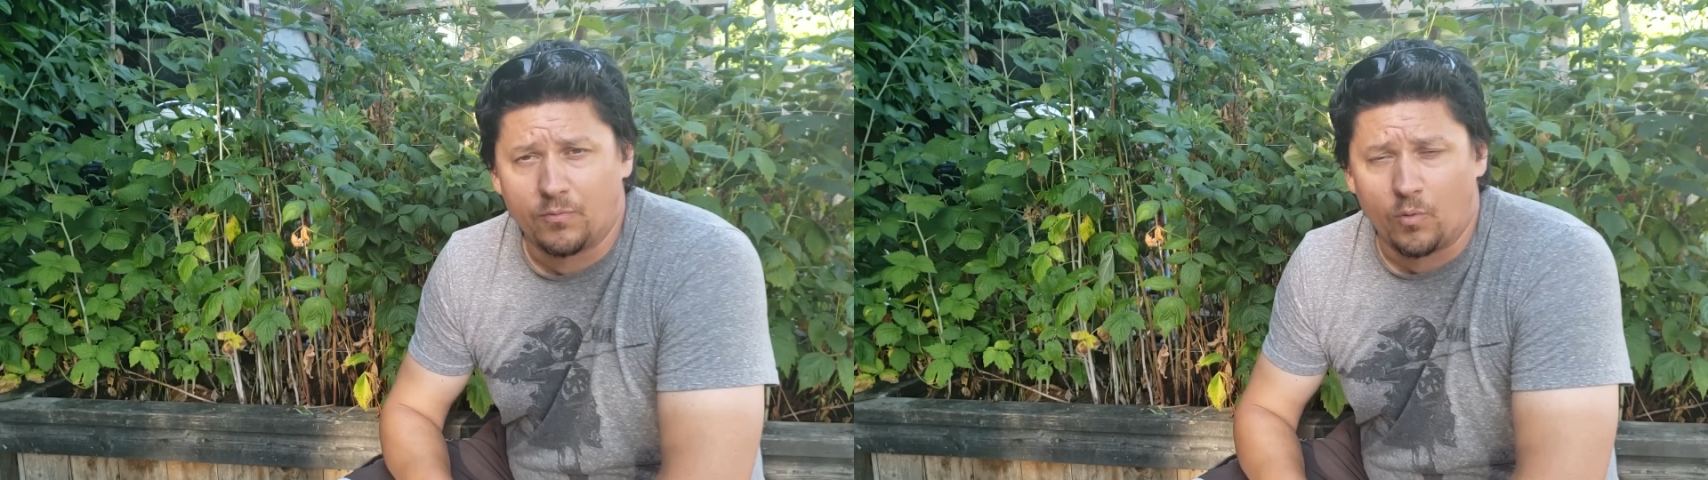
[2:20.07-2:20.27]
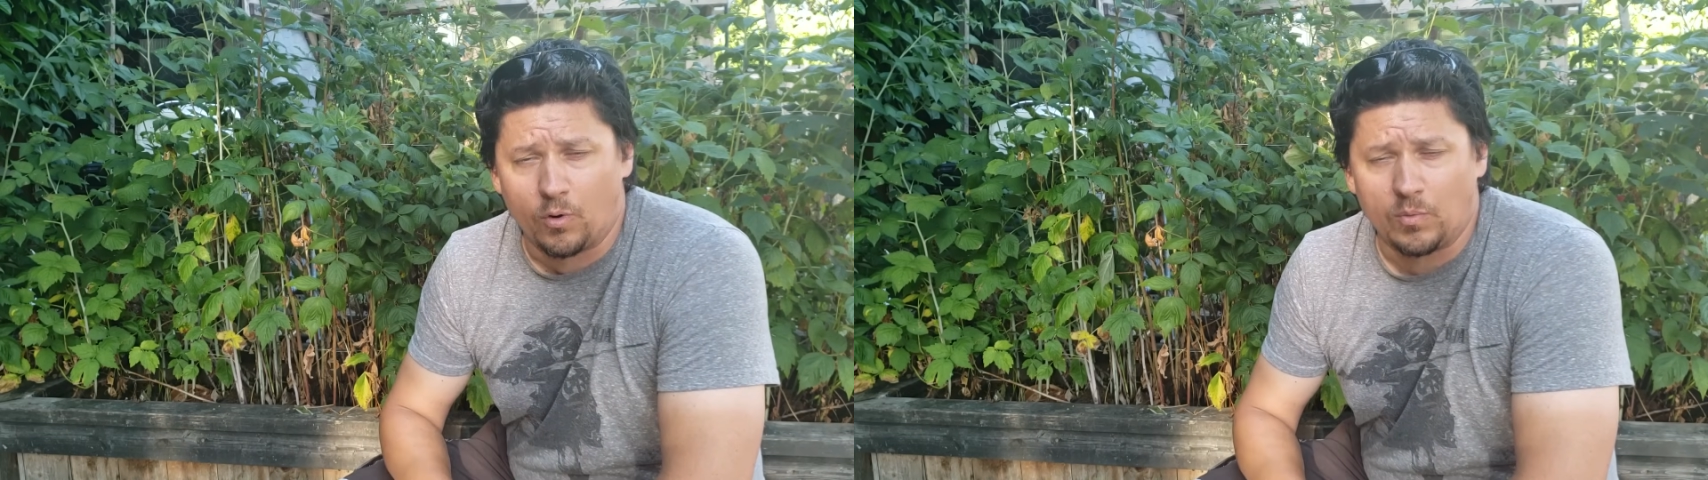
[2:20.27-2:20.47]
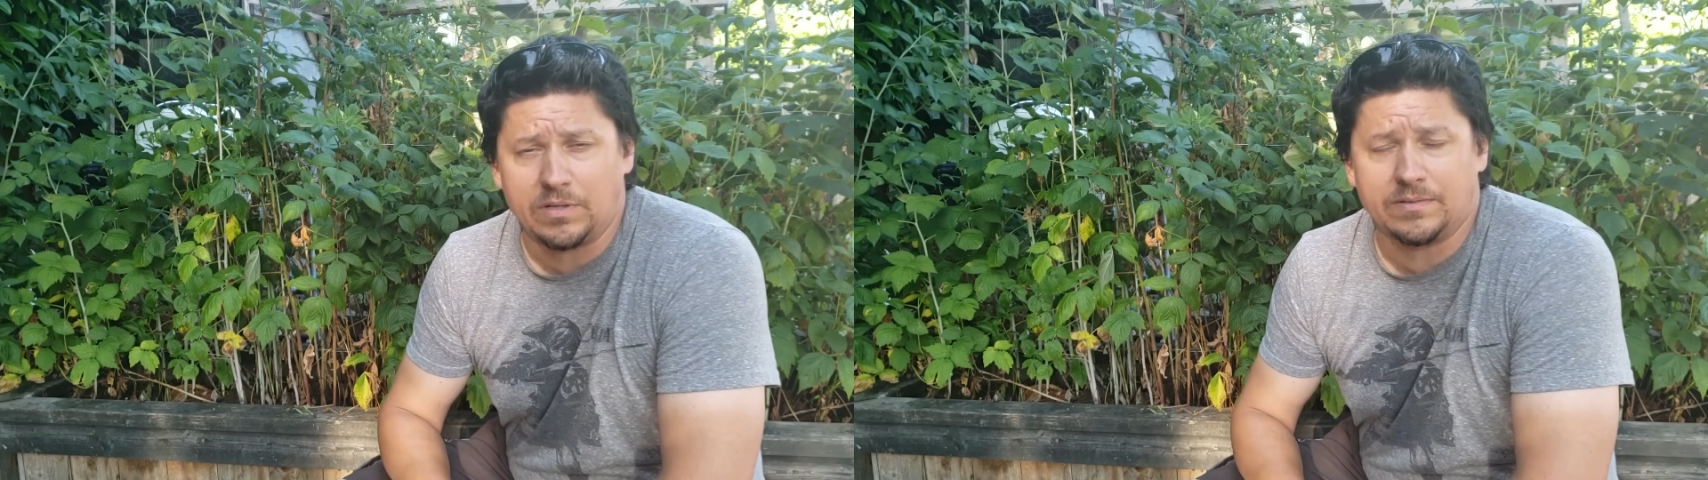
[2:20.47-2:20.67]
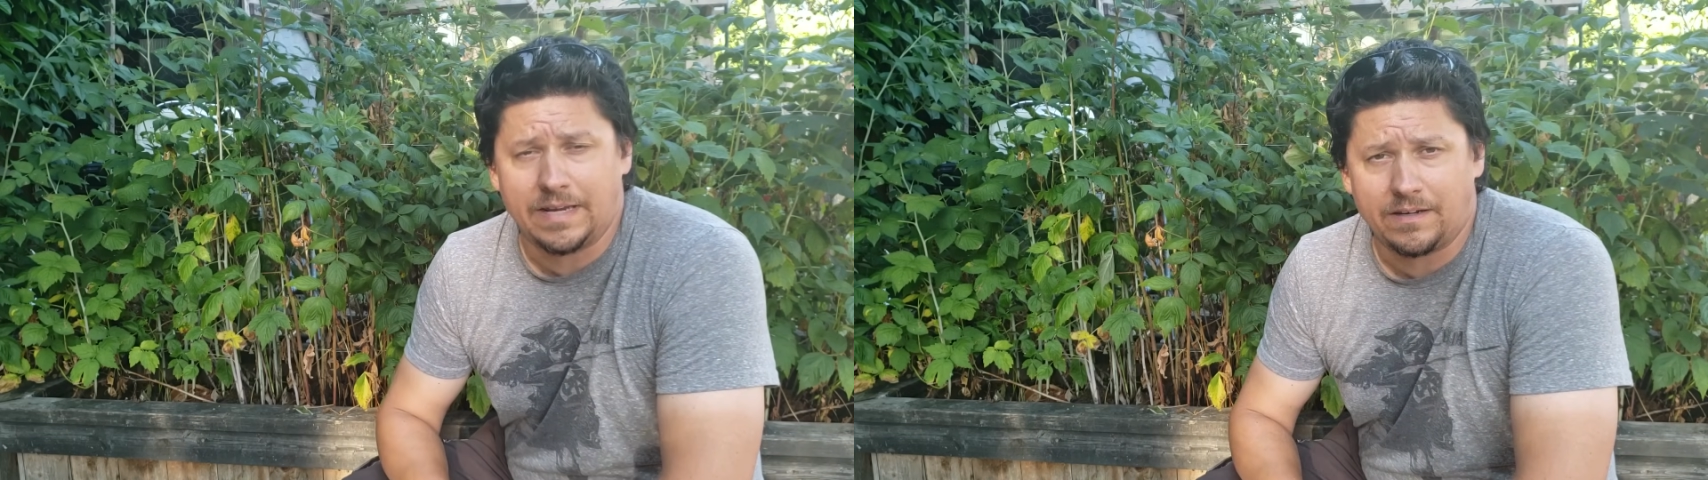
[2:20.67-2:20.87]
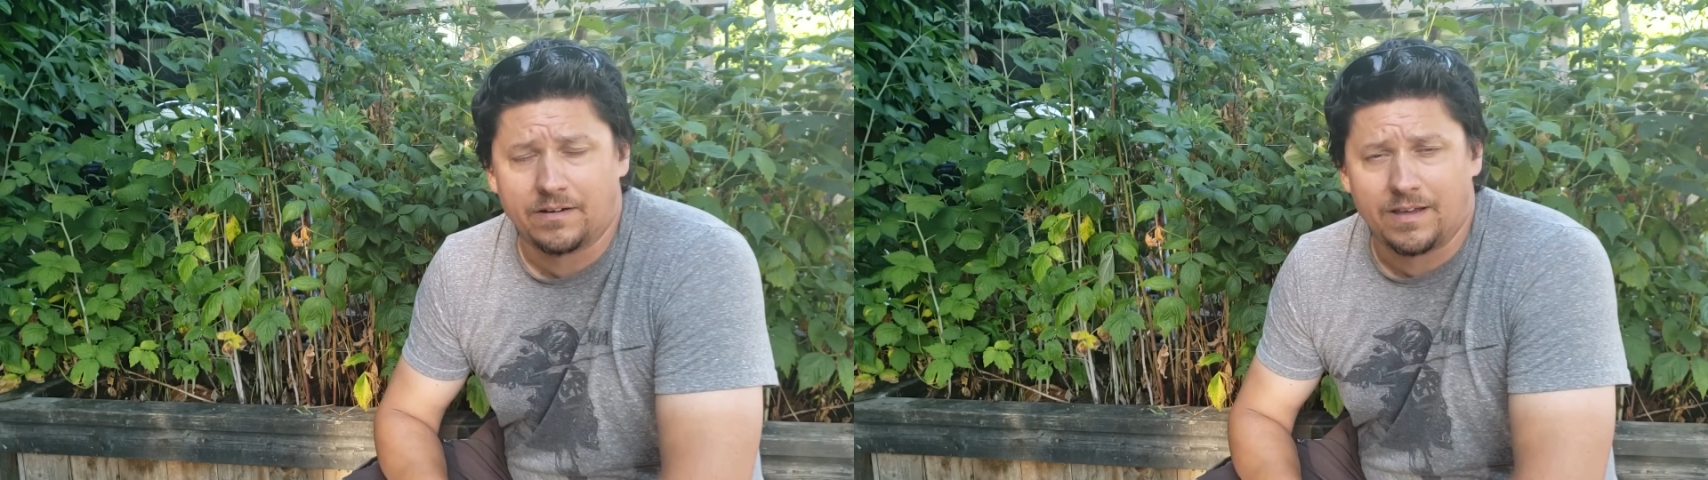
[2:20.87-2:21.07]
when you take your
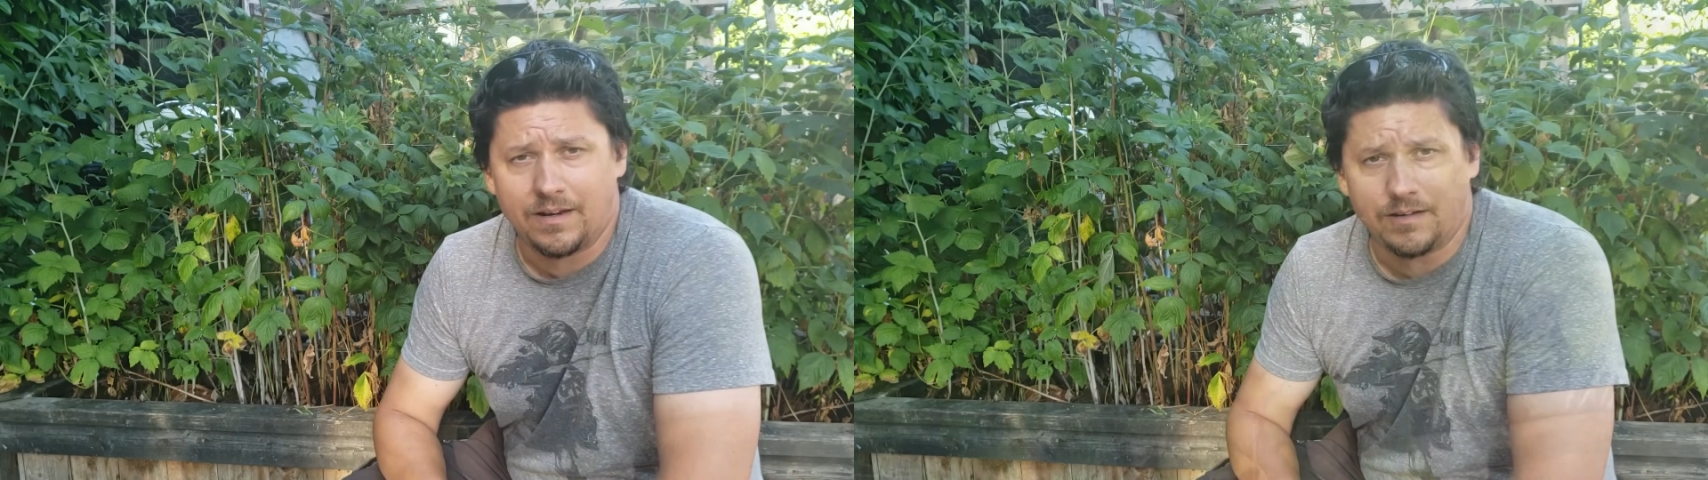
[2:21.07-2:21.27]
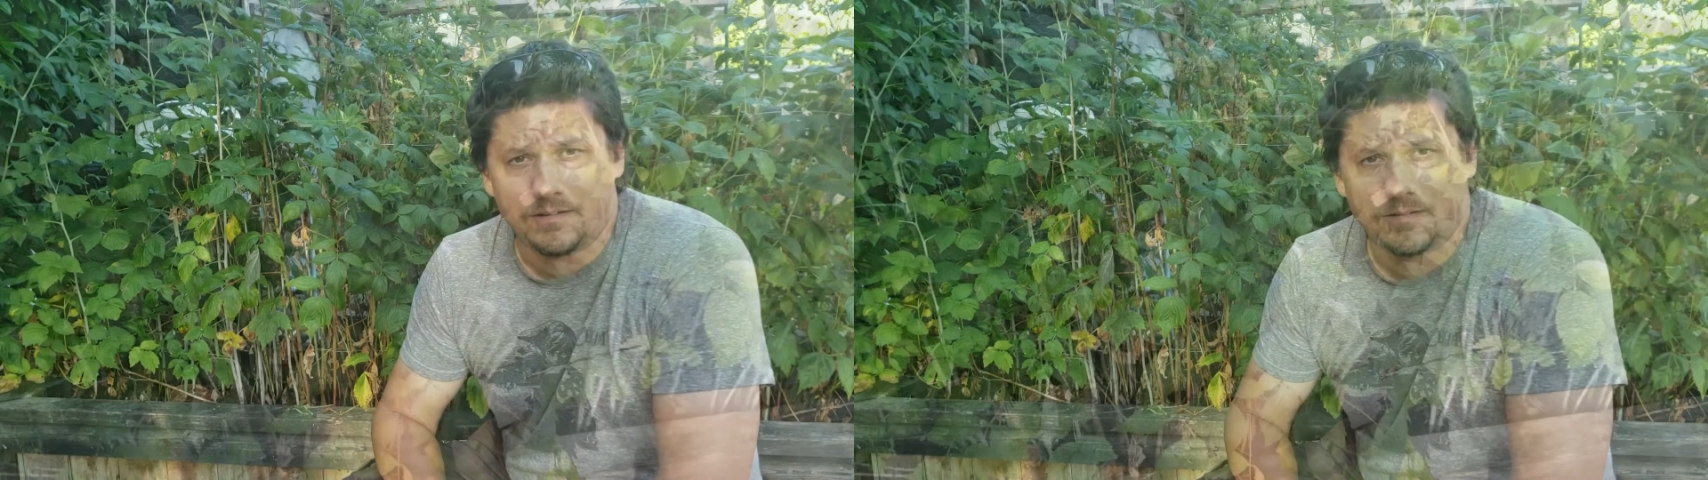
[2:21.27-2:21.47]
cuttings.